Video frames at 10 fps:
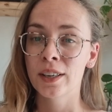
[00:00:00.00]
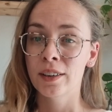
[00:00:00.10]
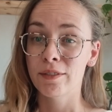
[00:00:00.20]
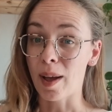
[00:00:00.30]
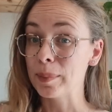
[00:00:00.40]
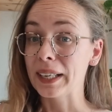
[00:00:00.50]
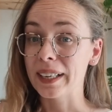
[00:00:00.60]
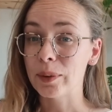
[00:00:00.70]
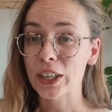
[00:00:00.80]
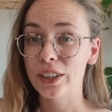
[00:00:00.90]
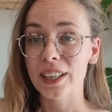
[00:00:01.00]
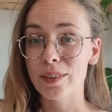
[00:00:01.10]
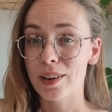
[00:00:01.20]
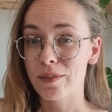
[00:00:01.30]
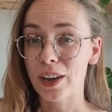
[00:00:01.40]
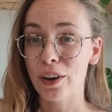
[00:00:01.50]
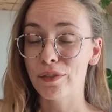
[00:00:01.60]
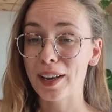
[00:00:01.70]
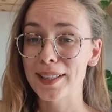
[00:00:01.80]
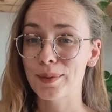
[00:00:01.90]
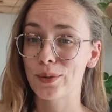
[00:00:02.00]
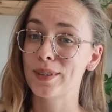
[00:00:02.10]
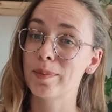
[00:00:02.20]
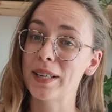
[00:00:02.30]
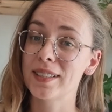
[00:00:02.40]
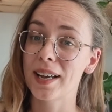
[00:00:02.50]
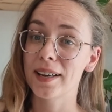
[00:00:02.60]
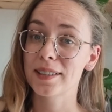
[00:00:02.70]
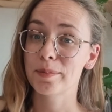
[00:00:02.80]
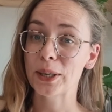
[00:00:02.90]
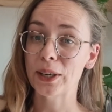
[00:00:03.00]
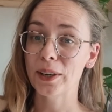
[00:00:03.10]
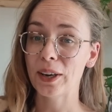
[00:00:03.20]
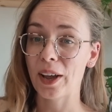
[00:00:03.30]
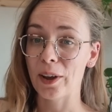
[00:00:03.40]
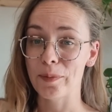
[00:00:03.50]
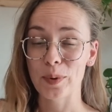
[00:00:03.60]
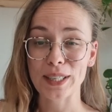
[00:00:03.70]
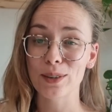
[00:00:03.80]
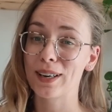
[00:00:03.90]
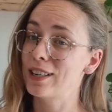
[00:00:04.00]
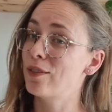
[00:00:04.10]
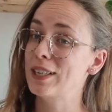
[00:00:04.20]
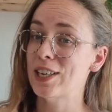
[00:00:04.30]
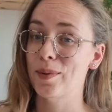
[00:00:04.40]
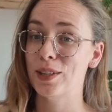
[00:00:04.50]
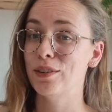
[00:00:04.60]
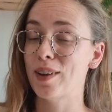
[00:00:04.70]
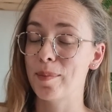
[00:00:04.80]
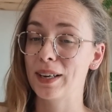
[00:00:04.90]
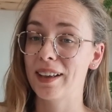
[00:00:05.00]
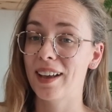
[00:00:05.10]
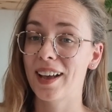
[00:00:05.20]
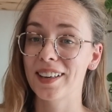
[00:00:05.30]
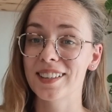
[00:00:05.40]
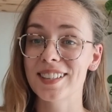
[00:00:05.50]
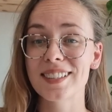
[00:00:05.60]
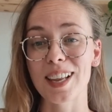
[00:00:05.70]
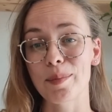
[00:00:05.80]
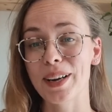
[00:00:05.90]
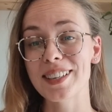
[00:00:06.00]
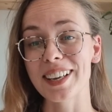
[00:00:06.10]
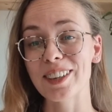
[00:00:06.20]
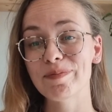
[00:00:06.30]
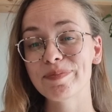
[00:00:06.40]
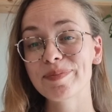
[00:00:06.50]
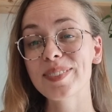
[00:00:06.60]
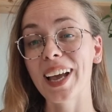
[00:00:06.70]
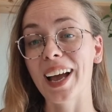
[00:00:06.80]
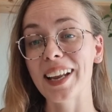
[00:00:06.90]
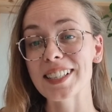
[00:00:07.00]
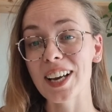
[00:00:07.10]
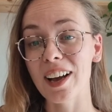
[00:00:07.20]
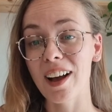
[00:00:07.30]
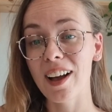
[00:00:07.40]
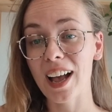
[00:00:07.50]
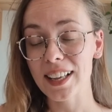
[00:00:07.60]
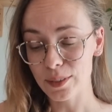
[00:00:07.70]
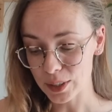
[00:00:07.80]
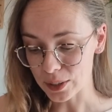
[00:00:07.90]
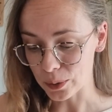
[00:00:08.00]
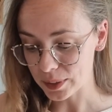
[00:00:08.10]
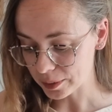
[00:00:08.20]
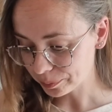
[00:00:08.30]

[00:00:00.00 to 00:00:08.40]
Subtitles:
family. We couldn't even invite our friends, which was a bit sad, but we still had a lovely time with our family and celebrating. And as a result,